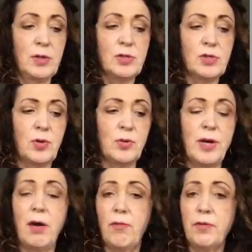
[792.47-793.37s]
So
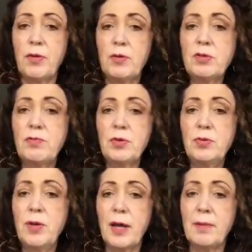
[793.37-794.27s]
now, for those of you who
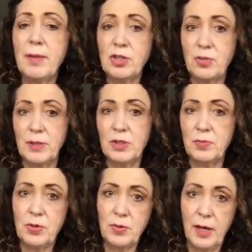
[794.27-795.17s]
like measurements,
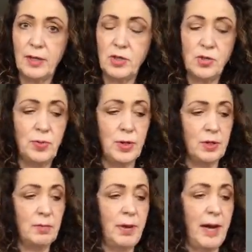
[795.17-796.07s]
would you like to do
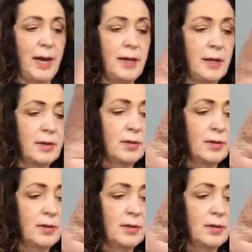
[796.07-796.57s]
another bag